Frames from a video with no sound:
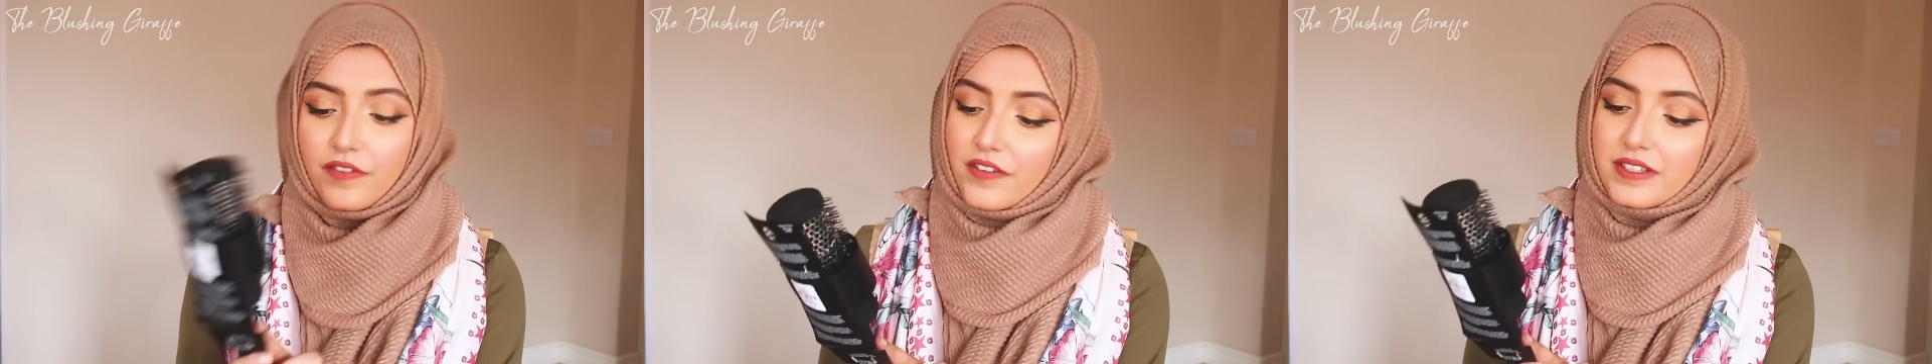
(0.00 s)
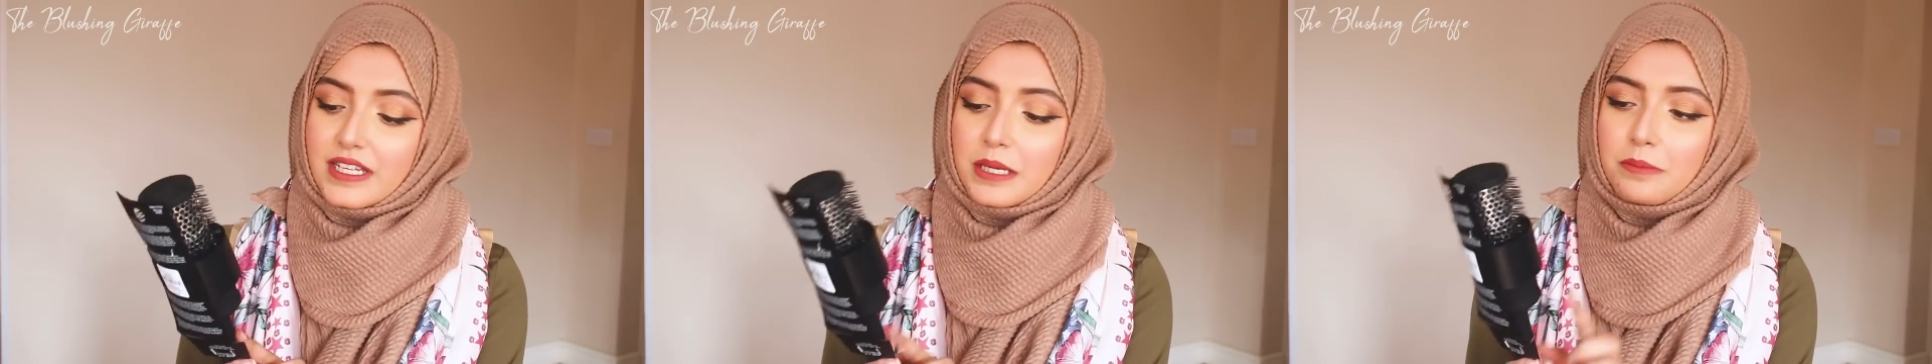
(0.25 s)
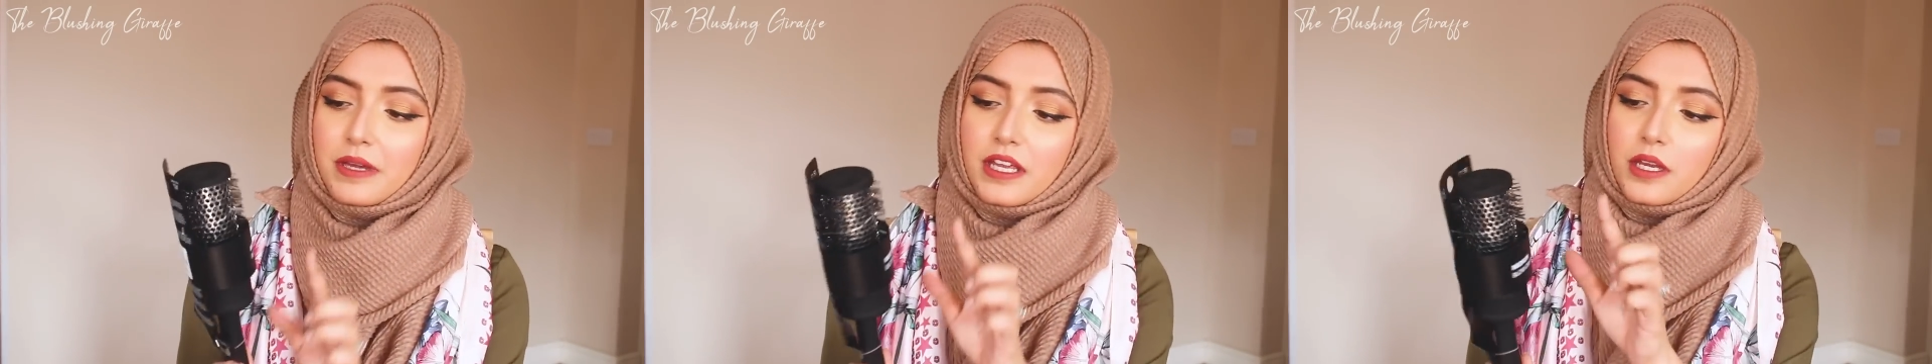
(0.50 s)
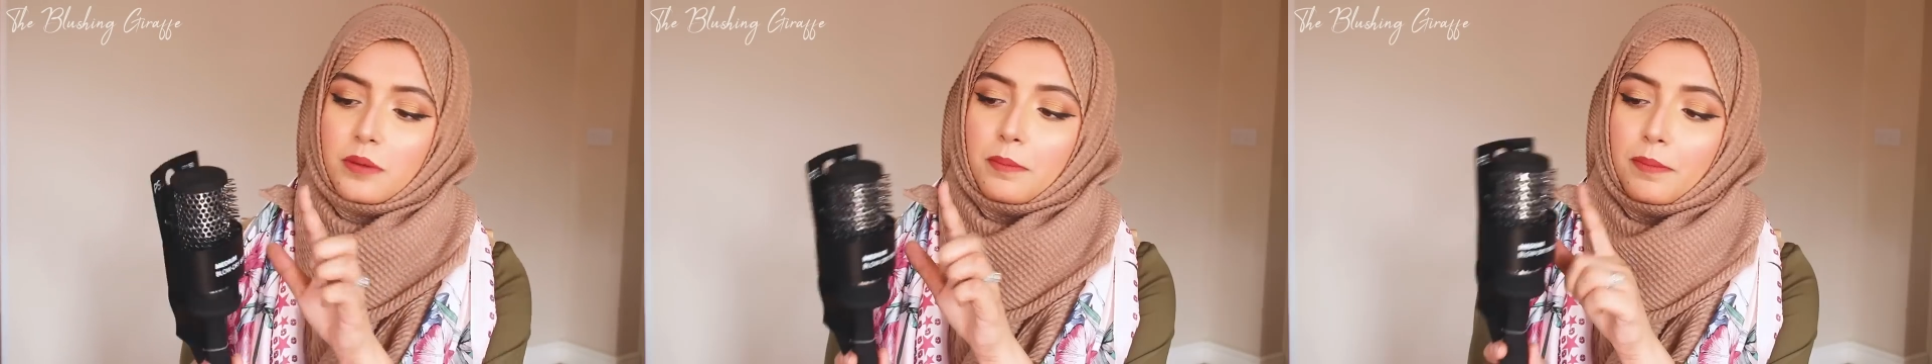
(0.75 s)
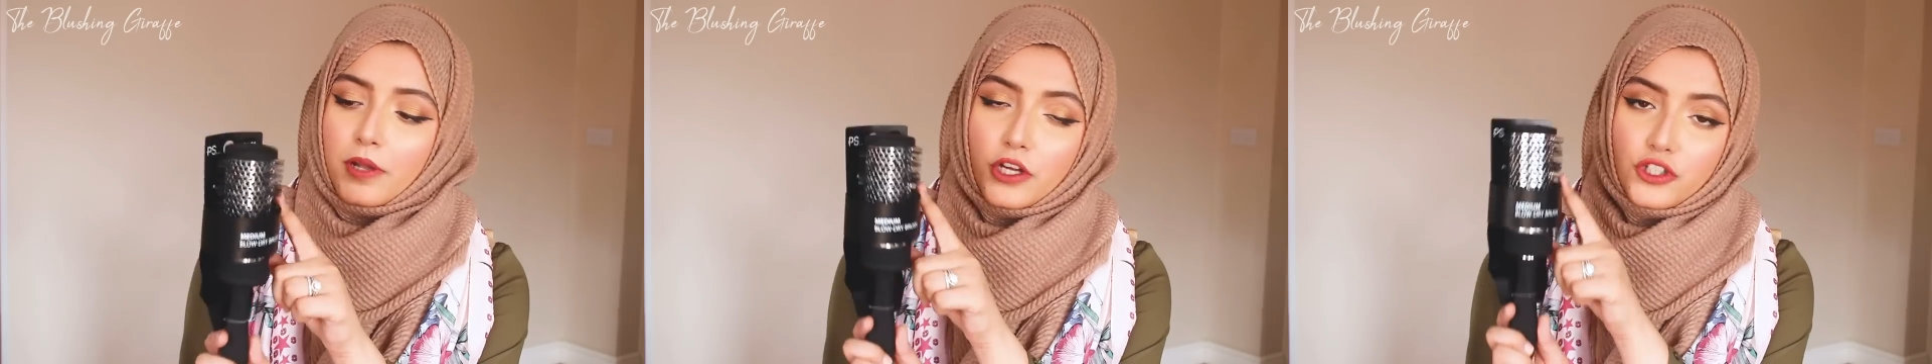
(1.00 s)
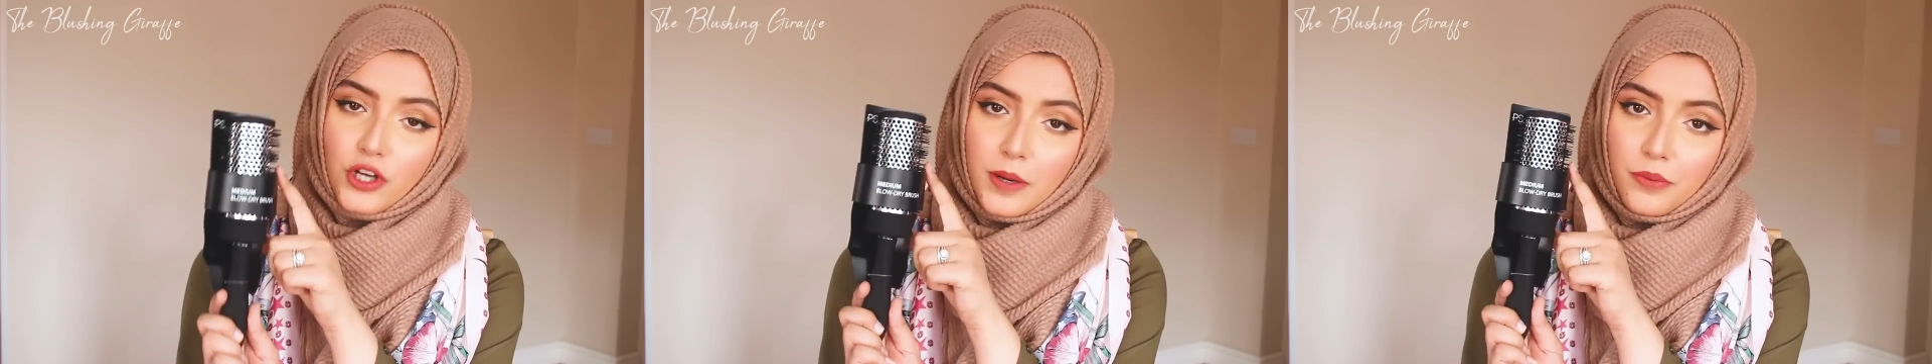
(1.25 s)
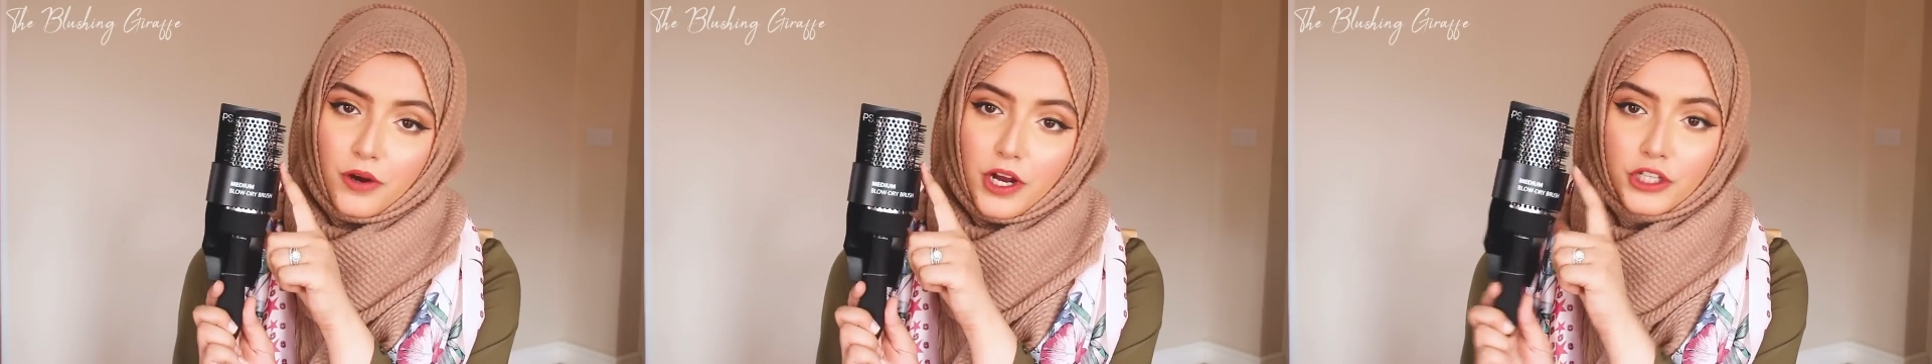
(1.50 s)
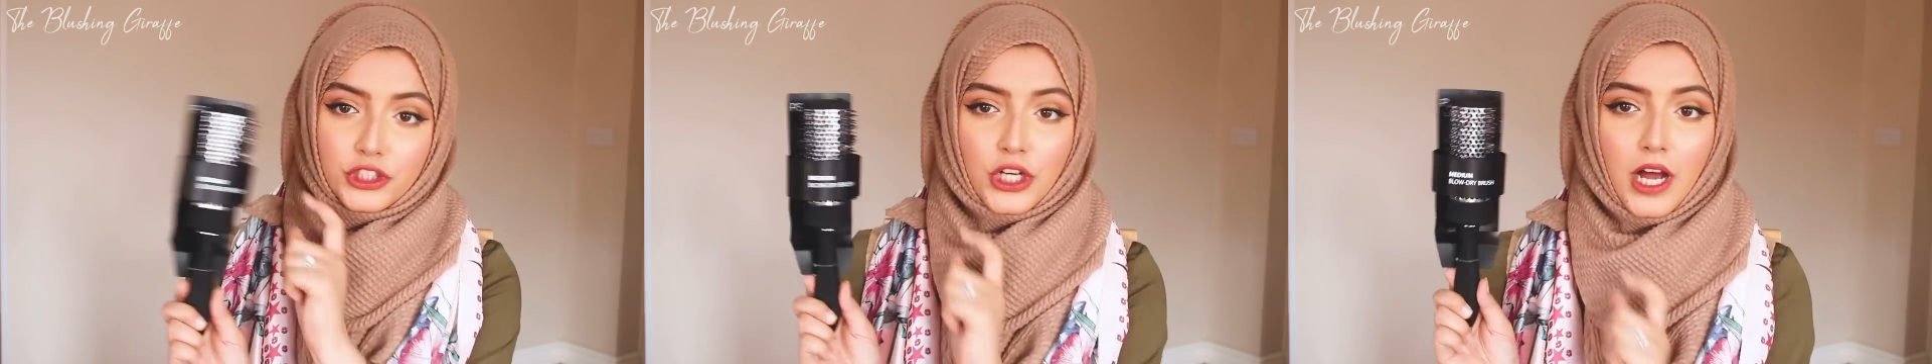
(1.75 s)
fifty medium blow dry
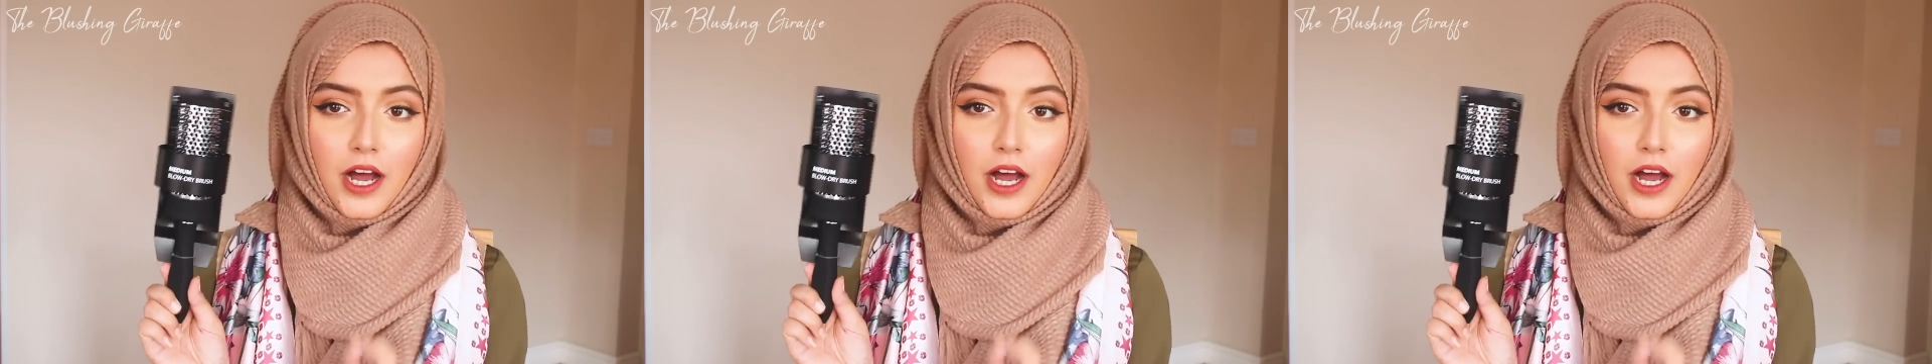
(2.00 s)
brush.